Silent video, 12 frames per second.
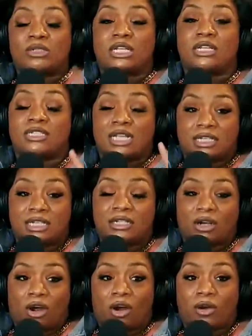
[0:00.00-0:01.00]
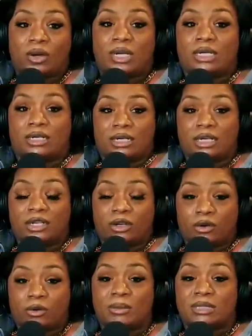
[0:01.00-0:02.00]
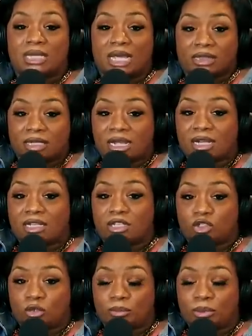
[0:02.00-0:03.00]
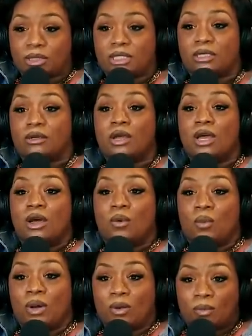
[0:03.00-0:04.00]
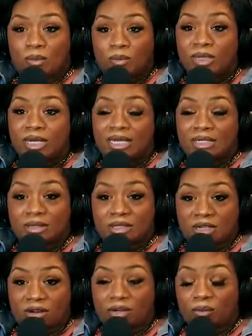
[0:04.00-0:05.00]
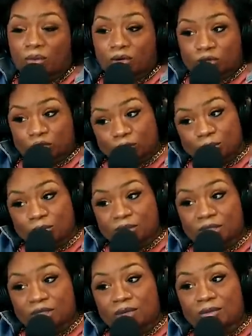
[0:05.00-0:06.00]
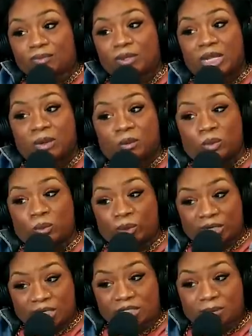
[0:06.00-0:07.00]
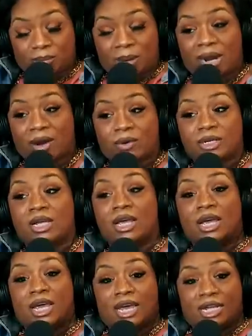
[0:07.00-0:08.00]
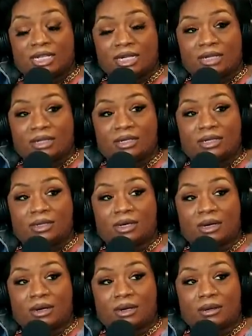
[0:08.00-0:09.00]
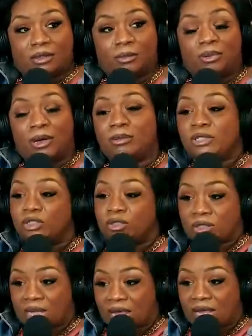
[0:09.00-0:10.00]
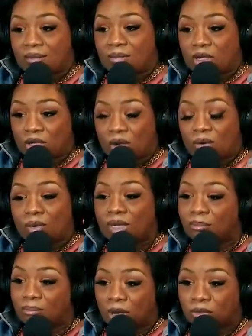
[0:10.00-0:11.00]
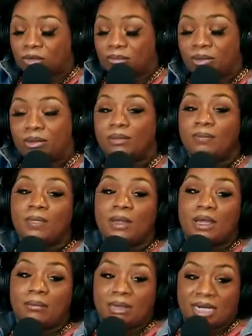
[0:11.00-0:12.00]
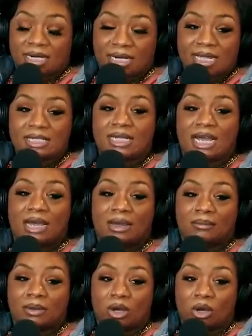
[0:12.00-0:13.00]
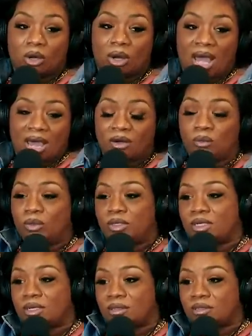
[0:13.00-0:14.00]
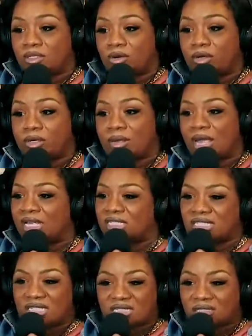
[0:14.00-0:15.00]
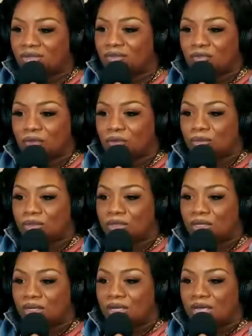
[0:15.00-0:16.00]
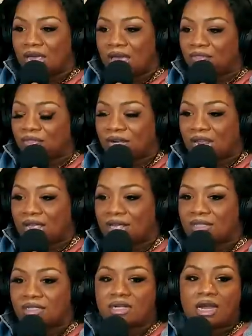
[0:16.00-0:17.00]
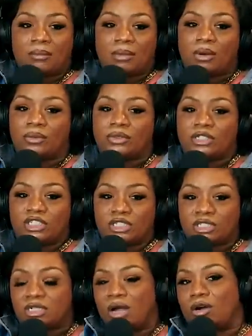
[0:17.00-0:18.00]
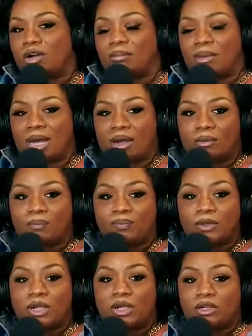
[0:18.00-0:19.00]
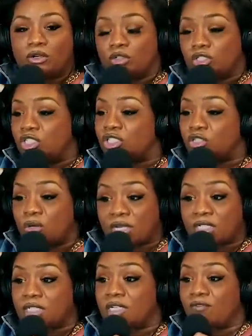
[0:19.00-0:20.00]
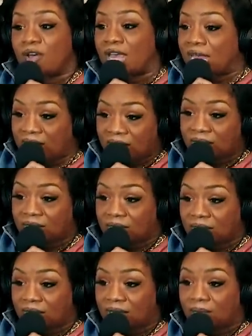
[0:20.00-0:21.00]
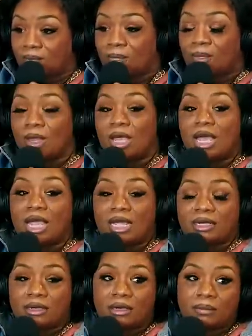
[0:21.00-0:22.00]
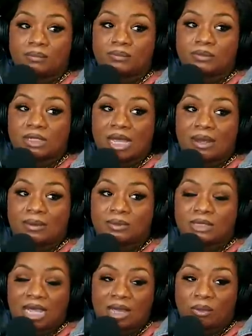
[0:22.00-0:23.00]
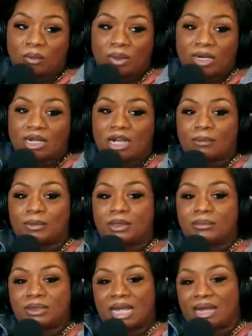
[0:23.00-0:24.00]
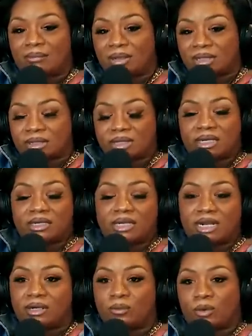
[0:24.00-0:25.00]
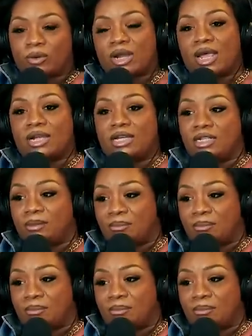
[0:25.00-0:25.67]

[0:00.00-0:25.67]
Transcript: would say this: I did Ari, and a lady heard me say, I think I can get you a book deal. Well, we had started working on the book deal, and we released Maron, and then the uh, the publishers came along and bought the book. But at that time, Hollywood started. I had six interviews after that to hmm. come on to just talk about, you know, to just try to see if I had anything. Yeah. And um, I signed with one company. Nine months later, that didn't work out. And